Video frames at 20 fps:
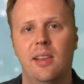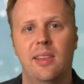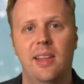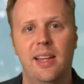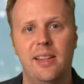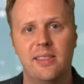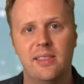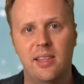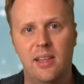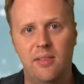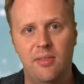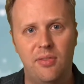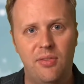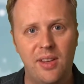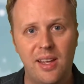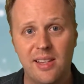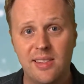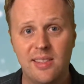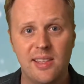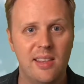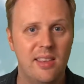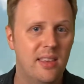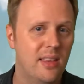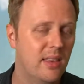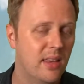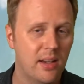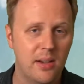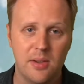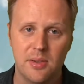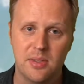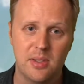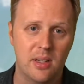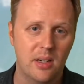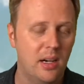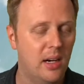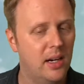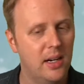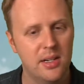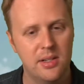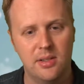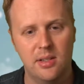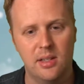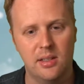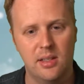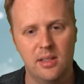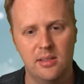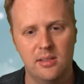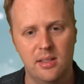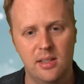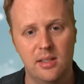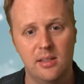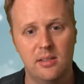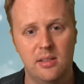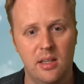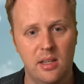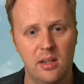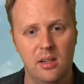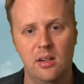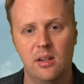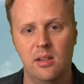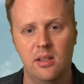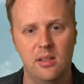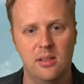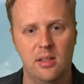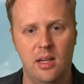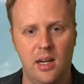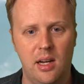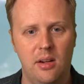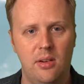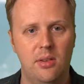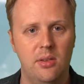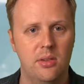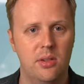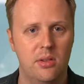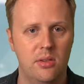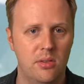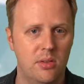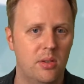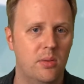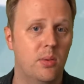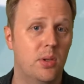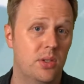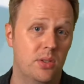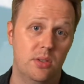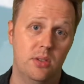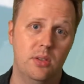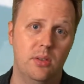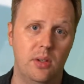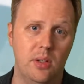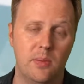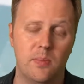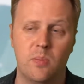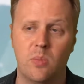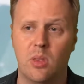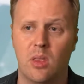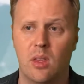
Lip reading: That's that fancy thing that goes in the contract that says, here is how you're doing what you're doing.